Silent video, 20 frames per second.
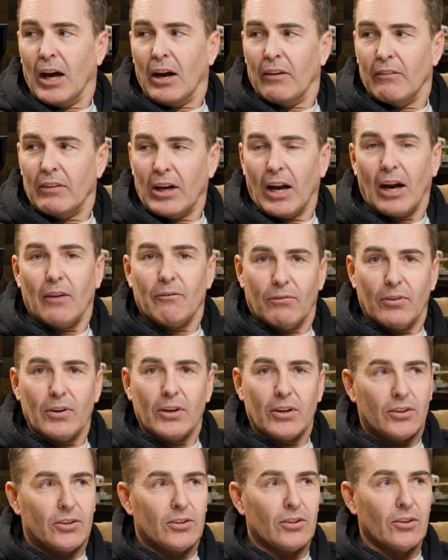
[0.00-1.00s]
I mean, I'm
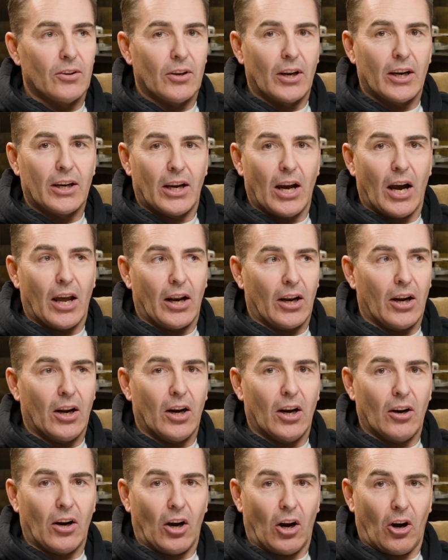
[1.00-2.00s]
pretty sure they got it
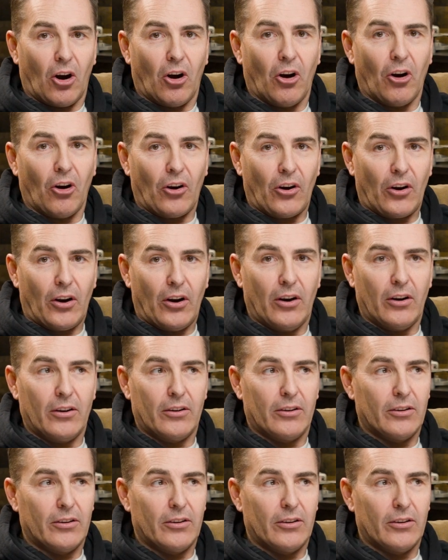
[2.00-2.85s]
on hard,